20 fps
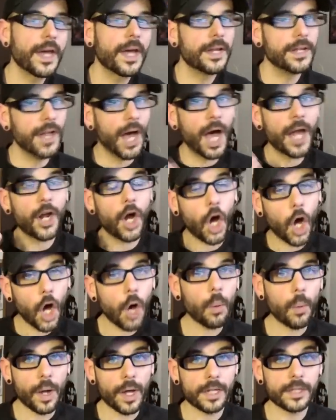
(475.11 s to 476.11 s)
Not
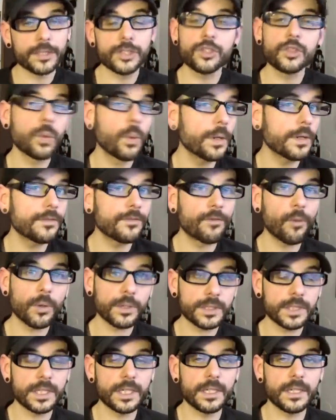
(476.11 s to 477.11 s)
always.
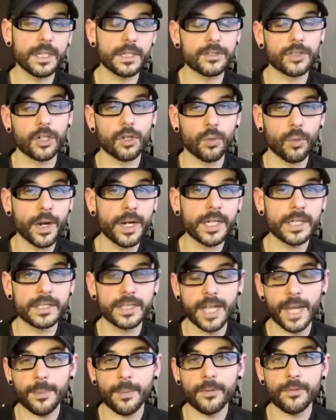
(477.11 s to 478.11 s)
2014 is a great
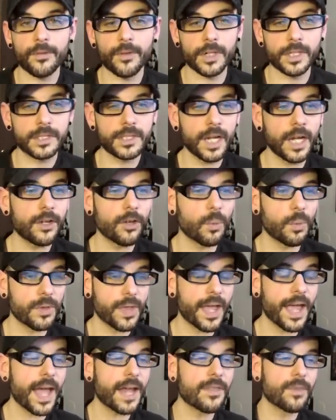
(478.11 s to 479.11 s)
example for Nintendo where
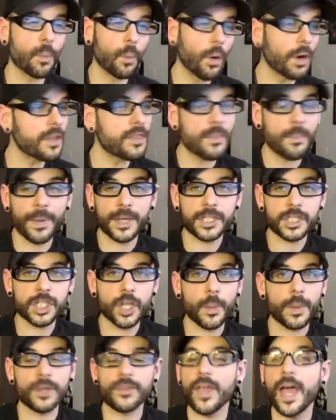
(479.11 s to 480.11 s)
they had one of the best
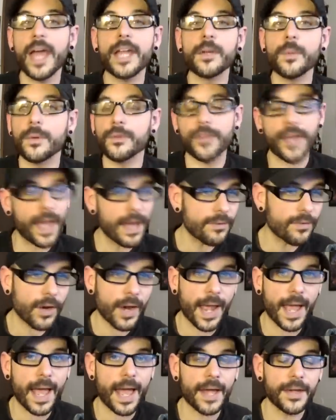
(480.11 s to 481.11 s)
showings anyone's ever
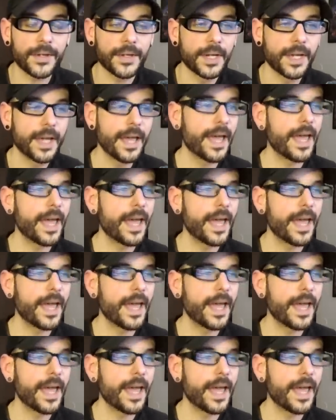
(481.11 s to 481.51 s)
had.